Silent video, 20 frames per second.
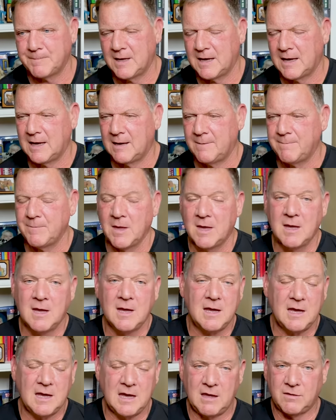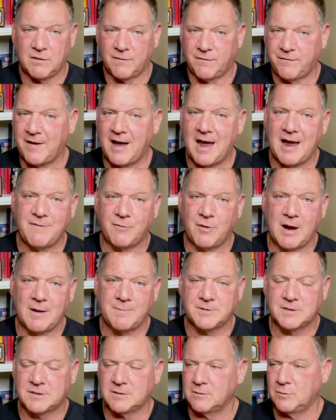Uh, either five
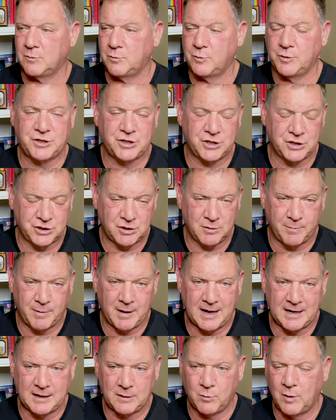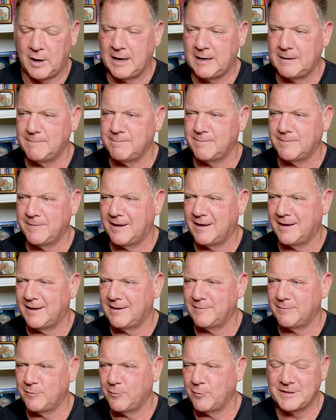reps with just your body weight,
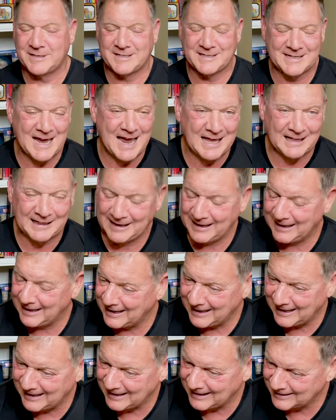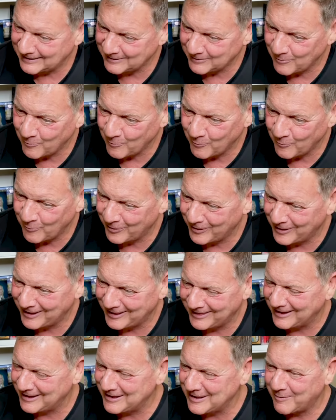uh, which sadly is the,
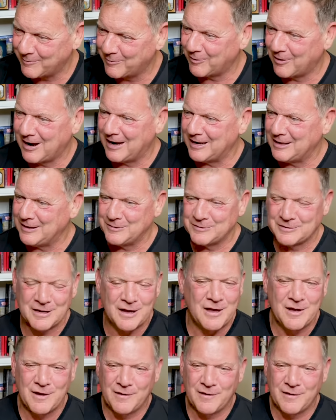the, number I use,